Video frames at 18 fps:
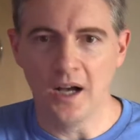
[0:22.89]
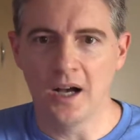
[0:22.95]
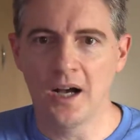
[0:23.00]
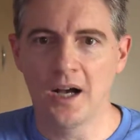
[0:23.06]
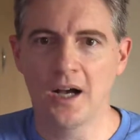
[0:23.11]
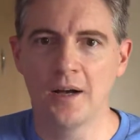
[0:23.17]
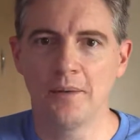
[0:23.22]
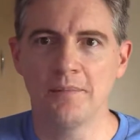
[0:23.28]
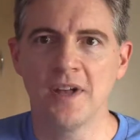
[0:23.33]

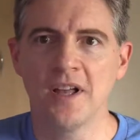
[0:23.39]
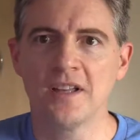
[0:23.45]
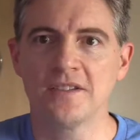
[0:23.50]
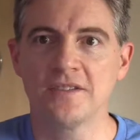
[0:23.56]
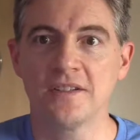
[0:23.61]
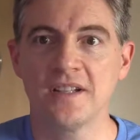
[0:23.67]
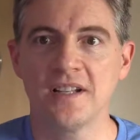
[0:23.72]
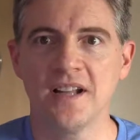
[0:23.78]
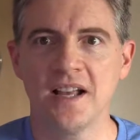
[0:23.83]

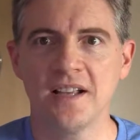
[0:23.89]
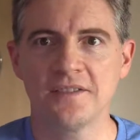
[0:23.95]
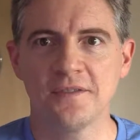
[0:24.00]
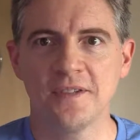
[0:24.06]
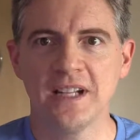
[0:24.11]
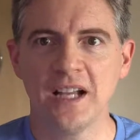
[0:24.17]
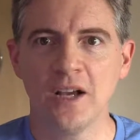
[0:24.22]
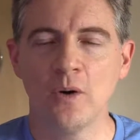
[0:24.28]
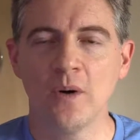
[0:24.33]
So today's
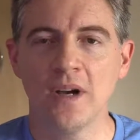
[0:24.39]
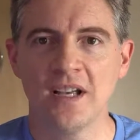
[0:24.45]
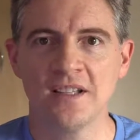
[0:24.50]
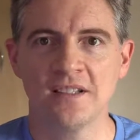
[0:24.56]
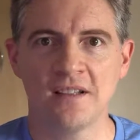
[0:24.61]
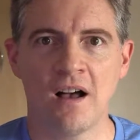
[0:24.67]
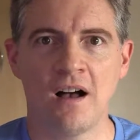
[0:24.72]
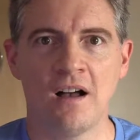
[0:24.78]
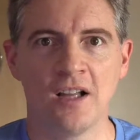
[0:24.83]
video
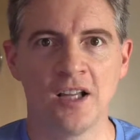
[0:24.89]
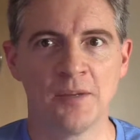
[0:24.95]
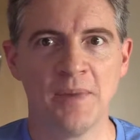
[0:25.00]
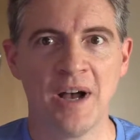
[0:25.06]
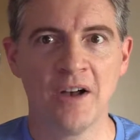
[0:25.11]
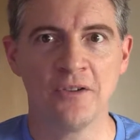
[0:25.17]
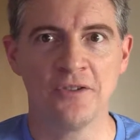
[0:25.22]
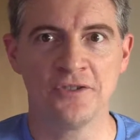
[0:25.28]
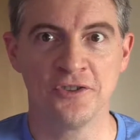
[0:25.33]
is all
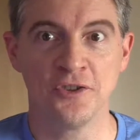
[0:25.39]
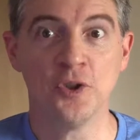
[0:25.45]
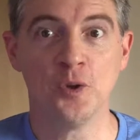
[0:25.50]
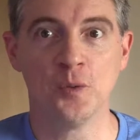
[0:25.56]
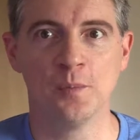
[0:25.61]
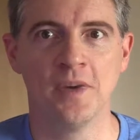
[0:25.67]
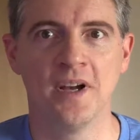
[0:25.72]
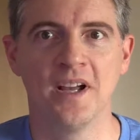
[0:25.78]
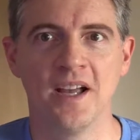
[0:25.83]
about
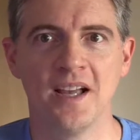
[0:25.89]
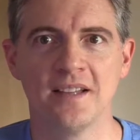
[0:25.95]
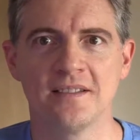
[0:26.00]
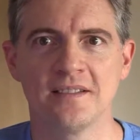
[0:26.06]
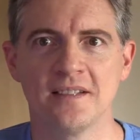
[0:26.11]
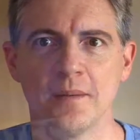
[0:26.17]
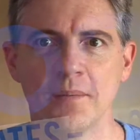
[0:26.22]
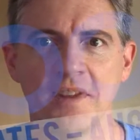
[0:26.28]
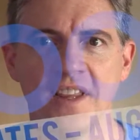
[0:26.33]
Zoom and
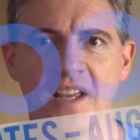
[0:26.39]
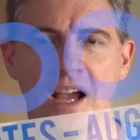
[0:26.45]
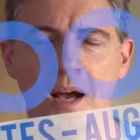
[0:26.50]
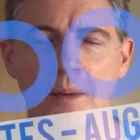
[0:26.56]
some of the